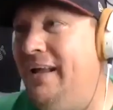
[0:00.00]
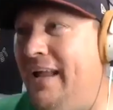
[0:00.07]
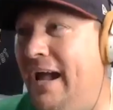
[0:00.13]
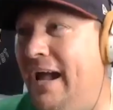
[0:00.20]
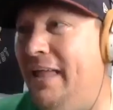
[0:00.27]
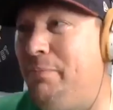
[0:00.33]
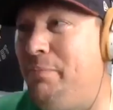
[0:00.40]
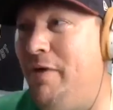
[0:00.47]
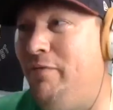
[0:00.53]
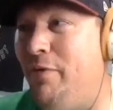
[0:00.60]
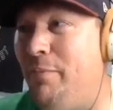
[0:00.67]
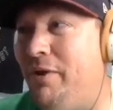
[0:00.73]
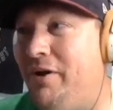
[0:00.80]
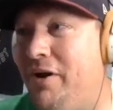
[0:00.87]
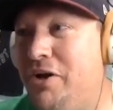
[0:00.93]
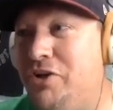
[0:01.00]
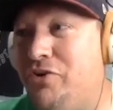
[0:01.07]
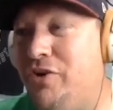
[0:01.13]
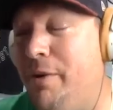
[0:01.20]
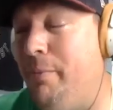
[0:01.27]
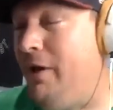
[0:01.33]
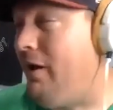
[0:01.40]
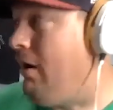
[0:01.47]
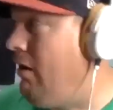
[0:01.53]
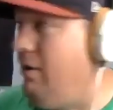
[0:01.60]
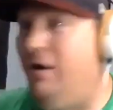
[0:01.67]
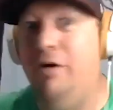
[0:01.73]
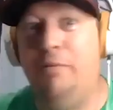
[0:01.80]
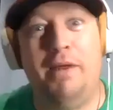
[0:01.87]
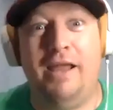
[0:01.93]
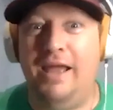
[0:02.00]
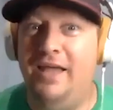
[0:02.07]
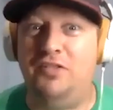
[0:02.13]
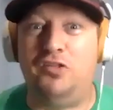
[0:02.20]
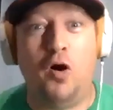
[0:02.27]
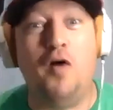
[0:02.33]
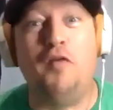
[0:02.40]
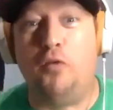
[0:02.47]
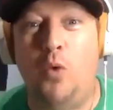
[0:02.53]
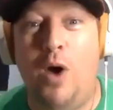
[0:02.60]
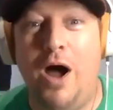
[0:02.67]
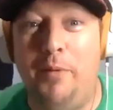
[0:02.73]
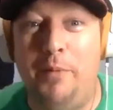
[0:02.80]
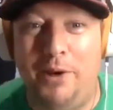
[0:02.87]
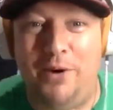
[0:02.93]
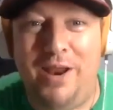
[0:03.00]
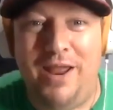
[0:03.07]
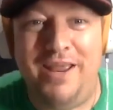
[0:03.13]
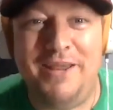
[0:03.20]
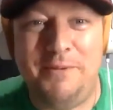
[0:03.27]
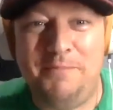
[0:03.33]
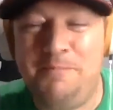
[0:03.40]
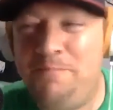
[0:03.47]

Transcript: a guy like me. I'm from the country. I'm like, oh my, it's overwhelming, right?